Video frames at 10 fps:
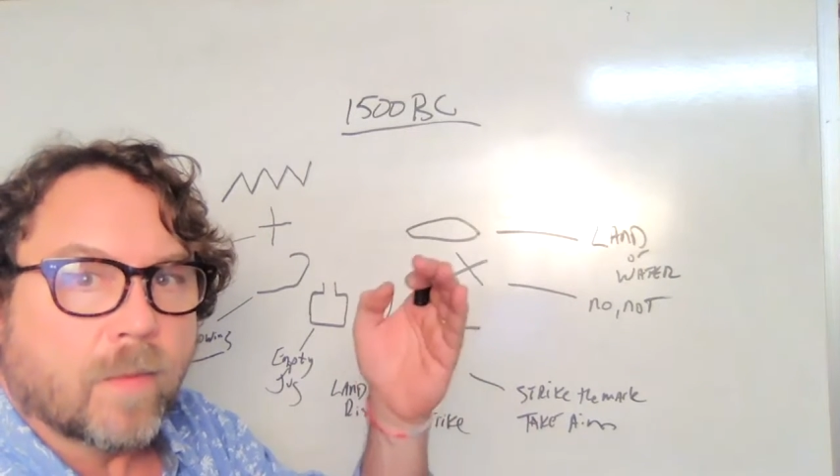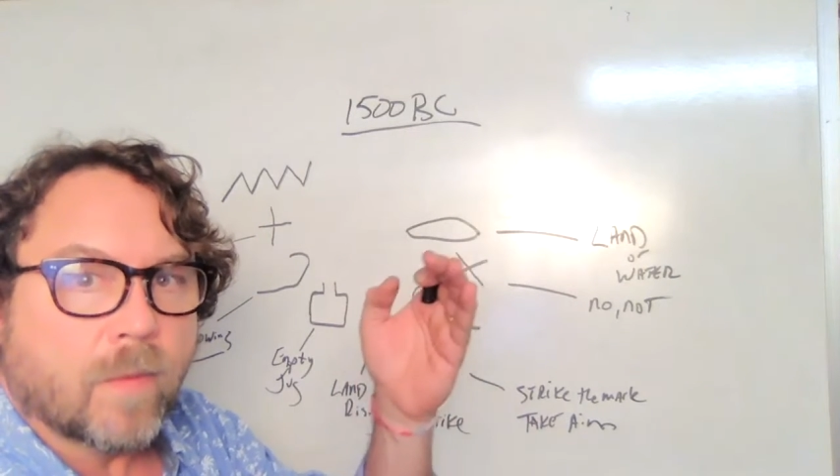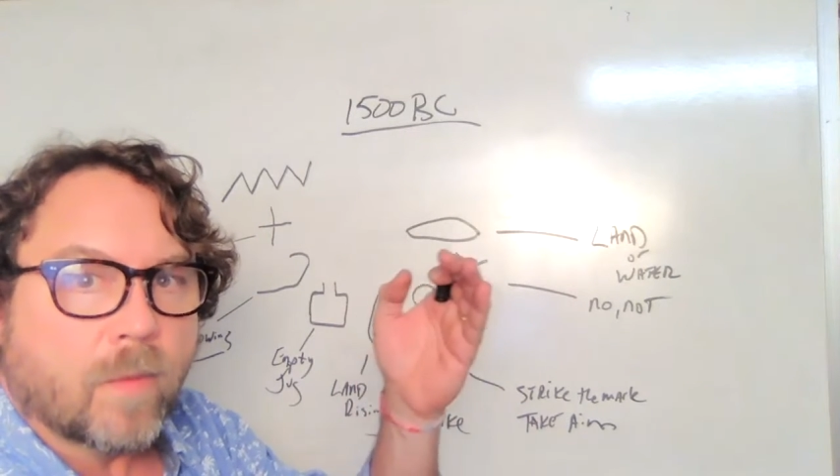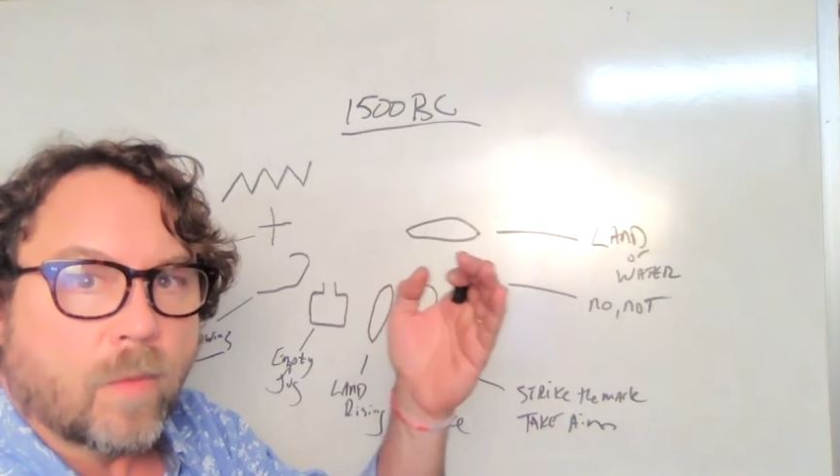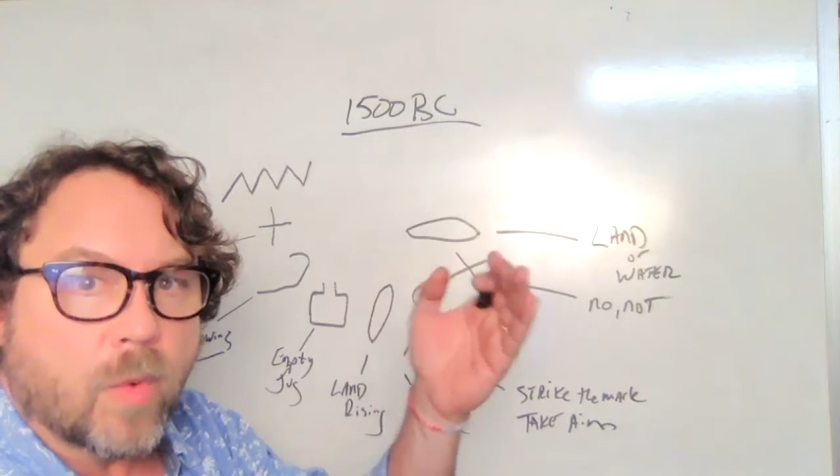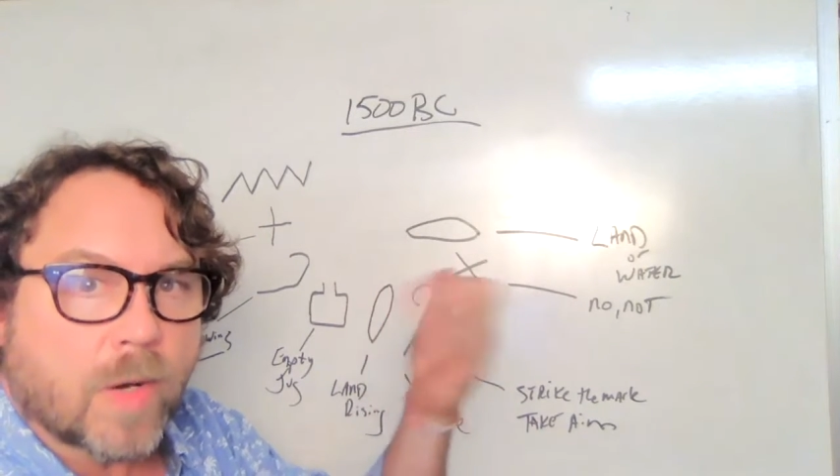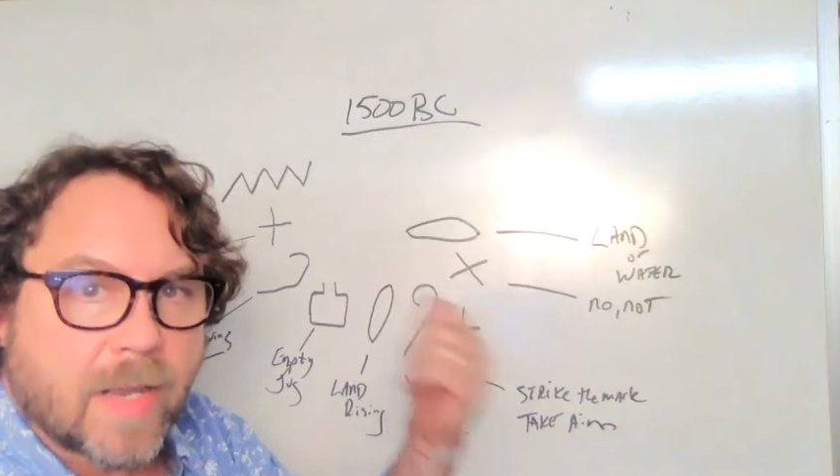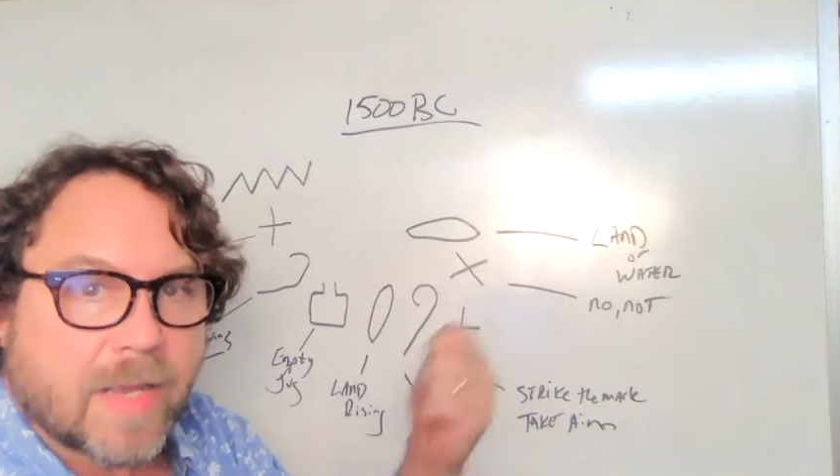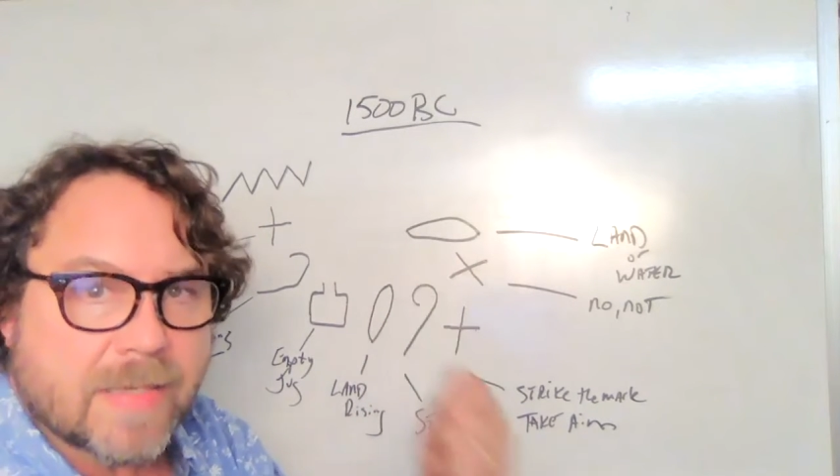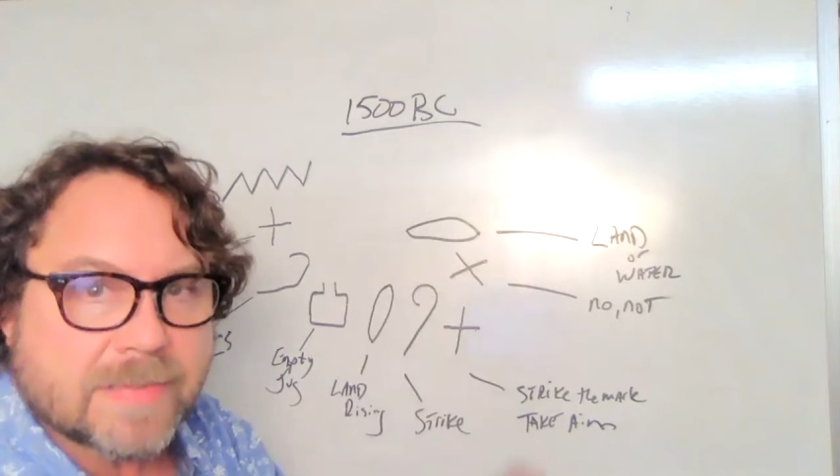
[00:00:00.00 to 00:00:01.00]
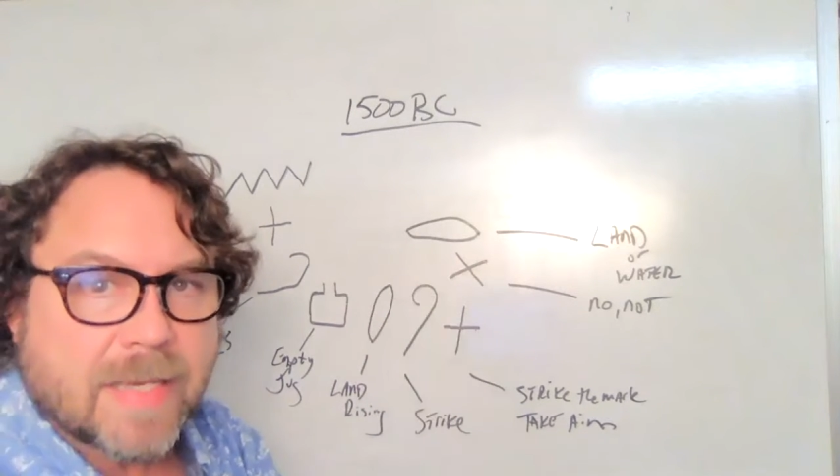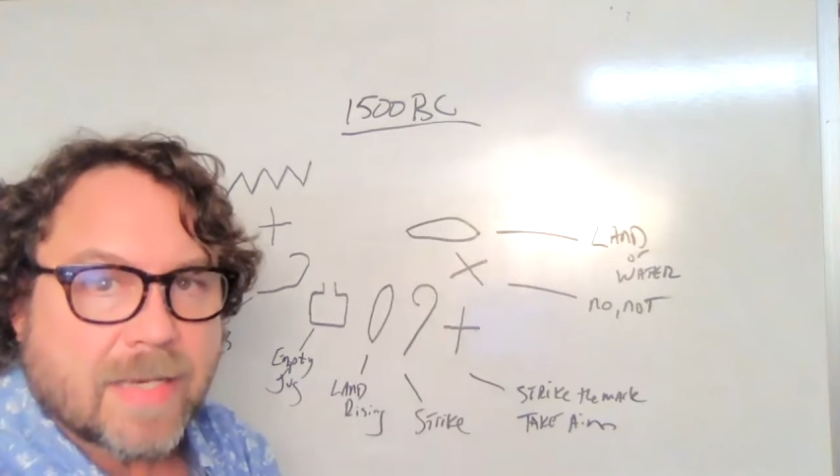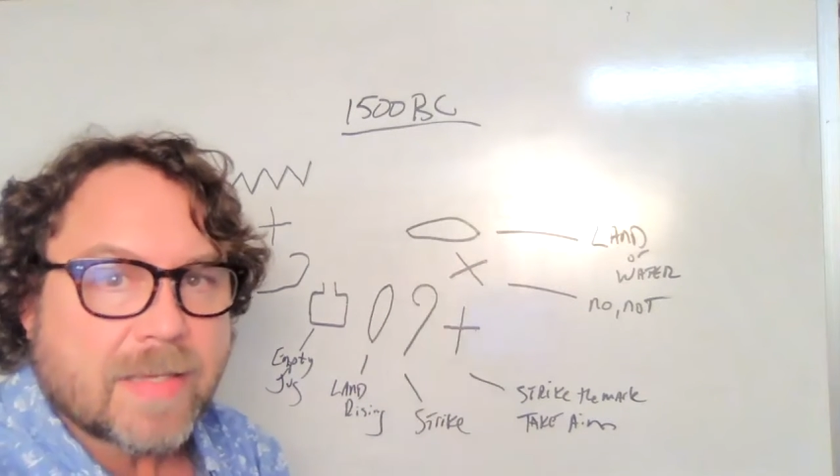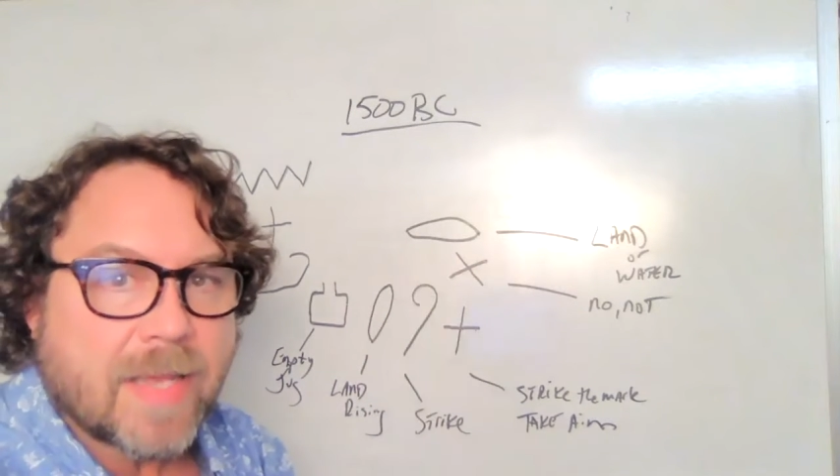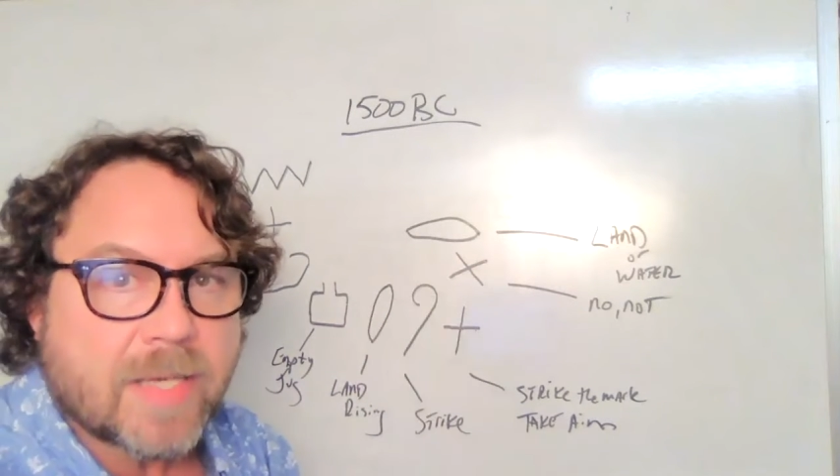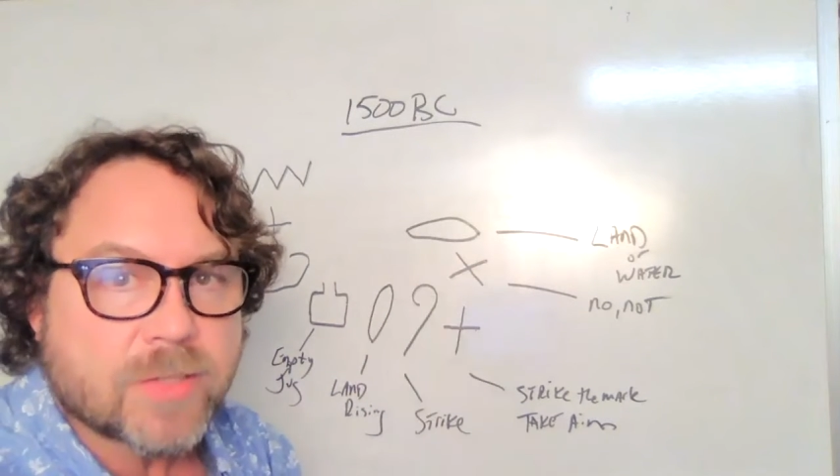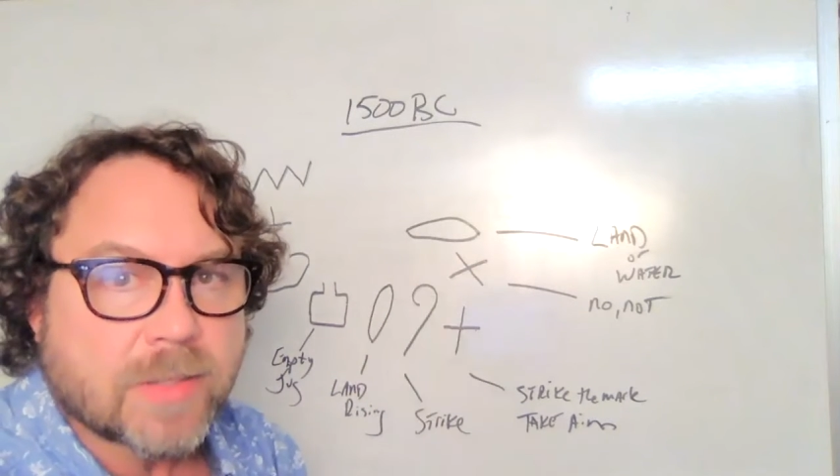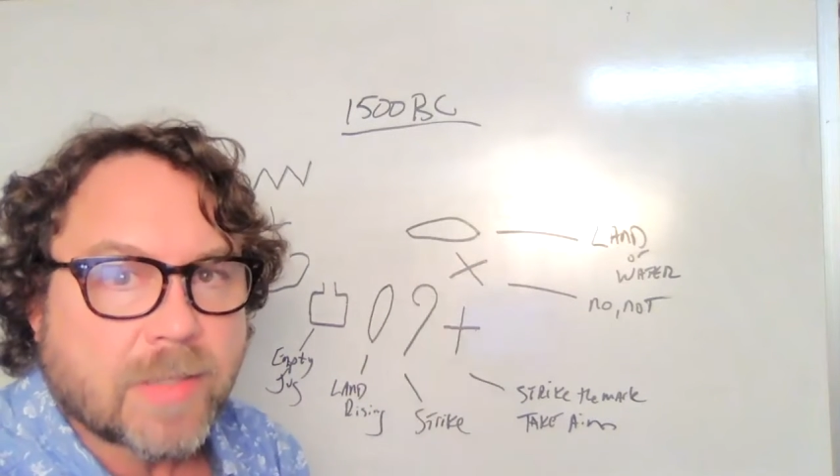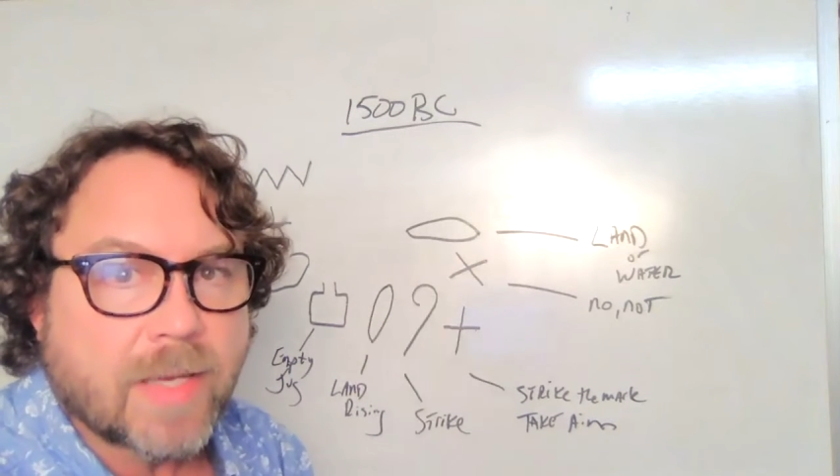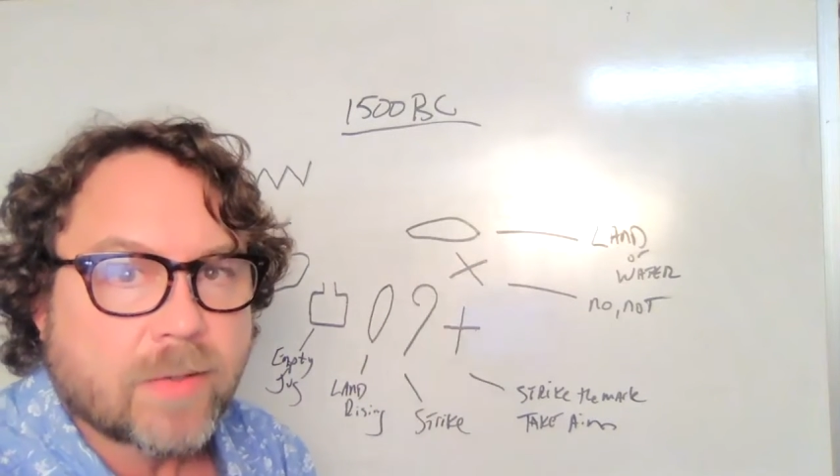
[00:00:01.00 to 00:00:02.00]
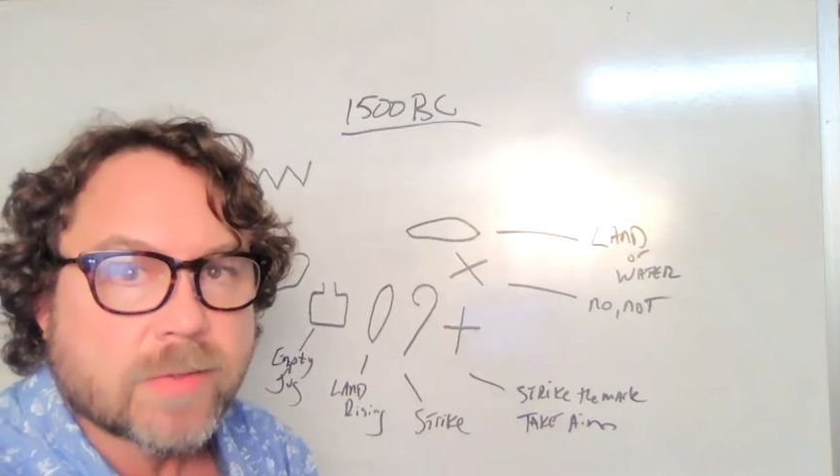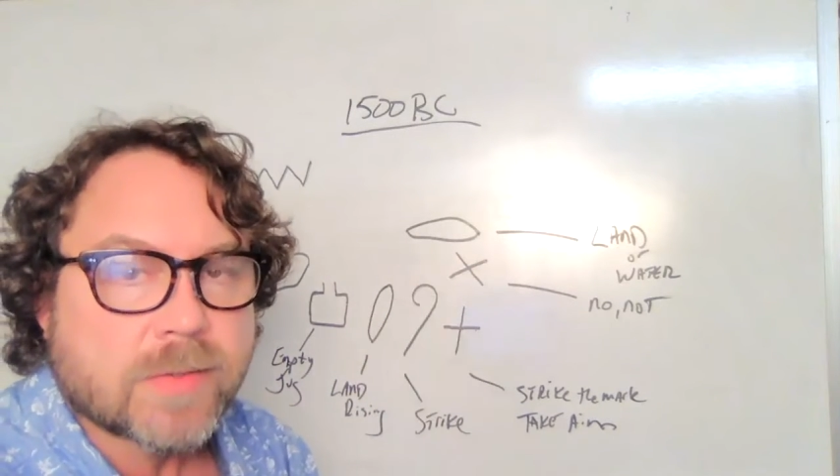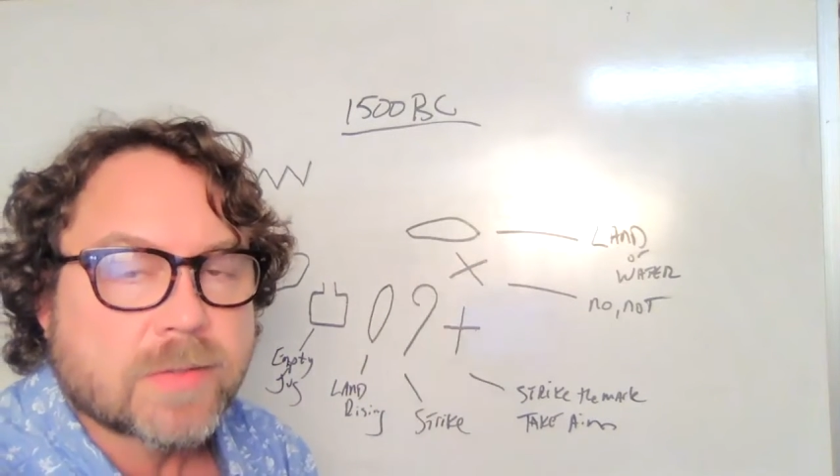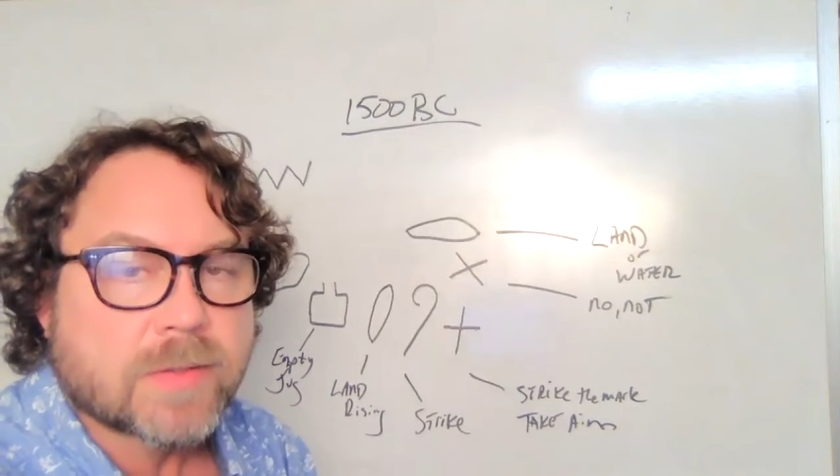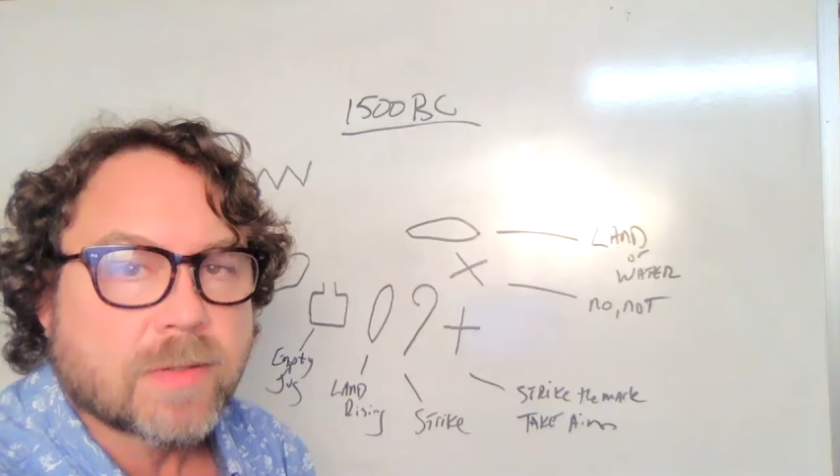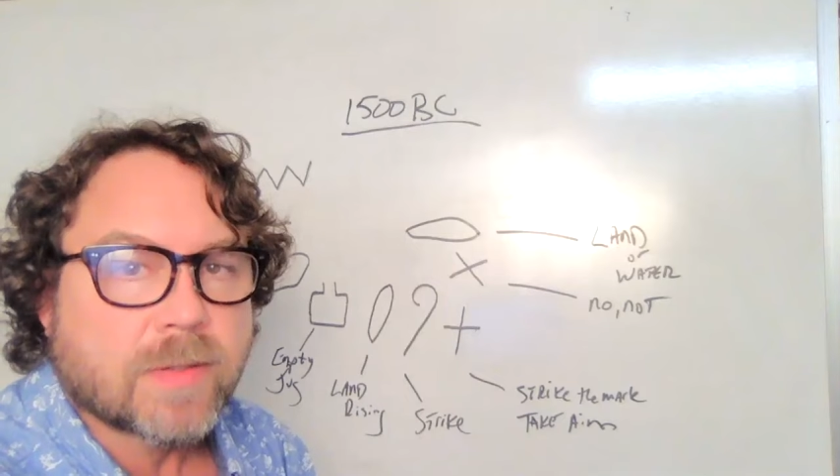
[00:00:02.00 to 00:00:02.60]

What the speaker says: what I had said in the ancient letters